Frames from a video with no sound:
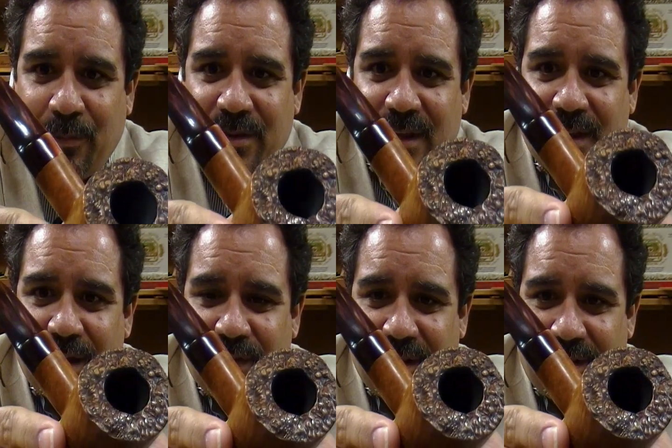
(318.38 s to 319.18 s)
I'll present
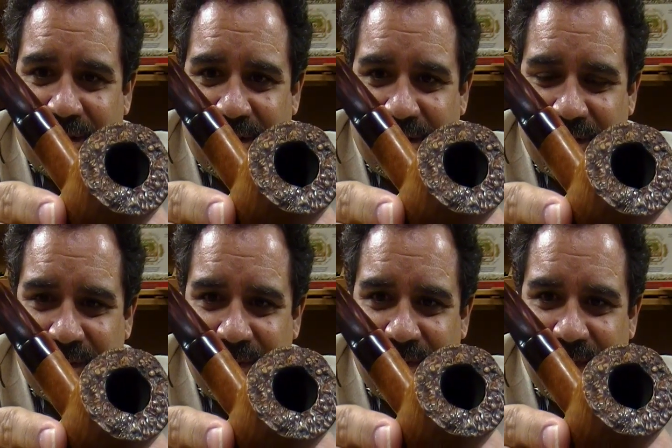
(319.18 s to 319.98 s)
the evidence,
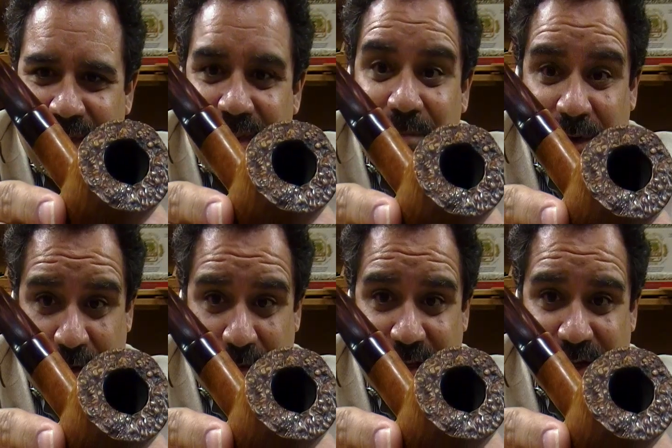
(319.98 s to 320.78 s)

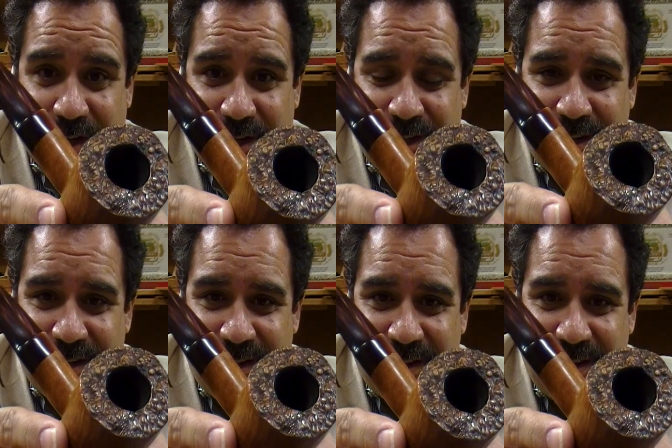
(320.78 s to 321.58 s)
but you be the judge.
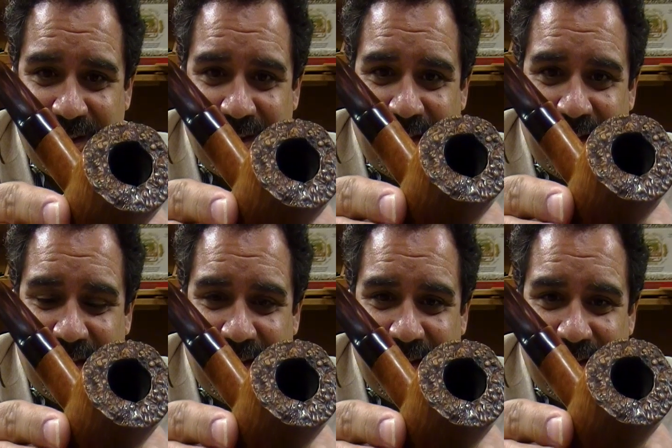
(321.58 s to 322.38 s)

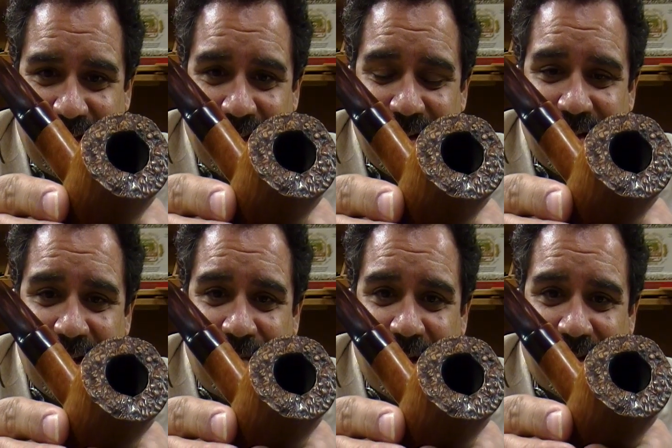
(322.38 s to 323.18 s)
Take care,
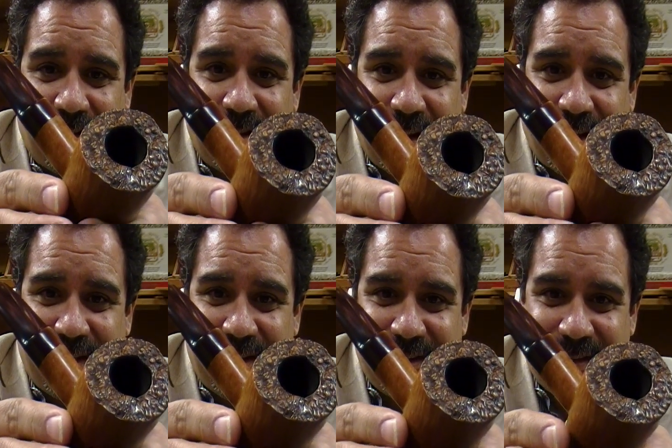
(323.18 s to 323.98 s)
God bless, and good
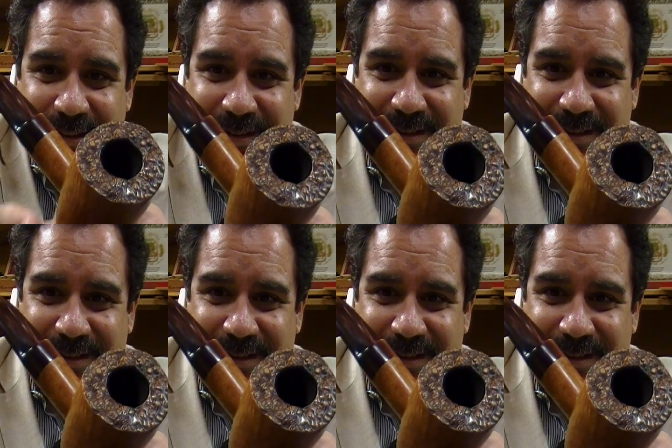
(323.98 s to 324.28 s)
night.